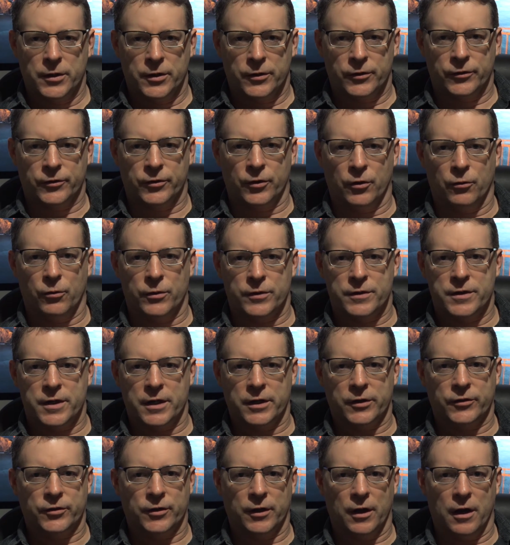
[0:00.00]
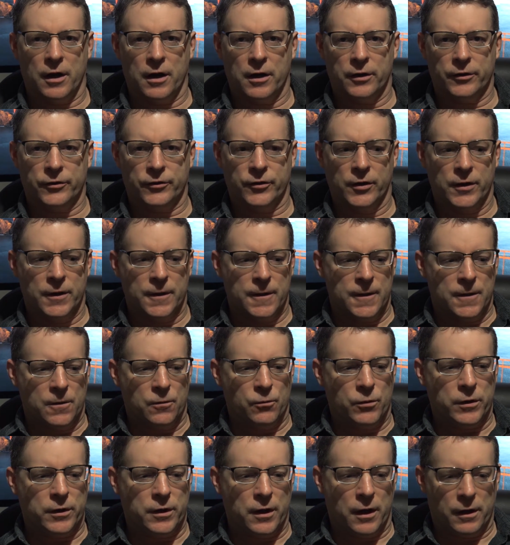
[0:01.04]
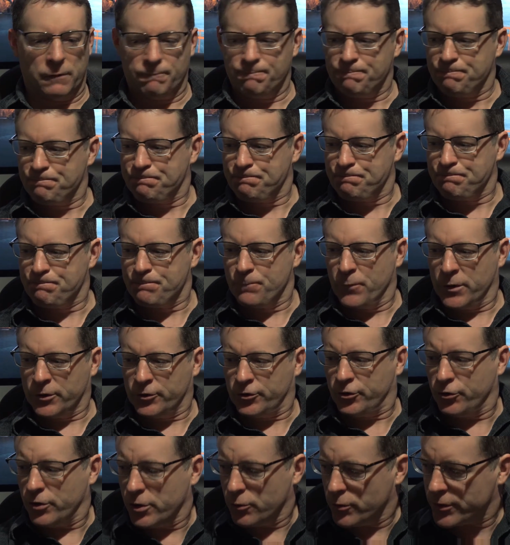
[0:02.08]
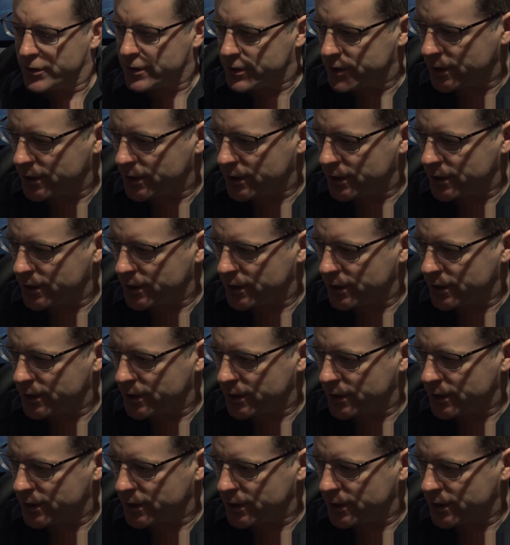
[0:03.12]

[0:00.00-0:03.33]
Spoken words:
So with DSLRs, when shooting with the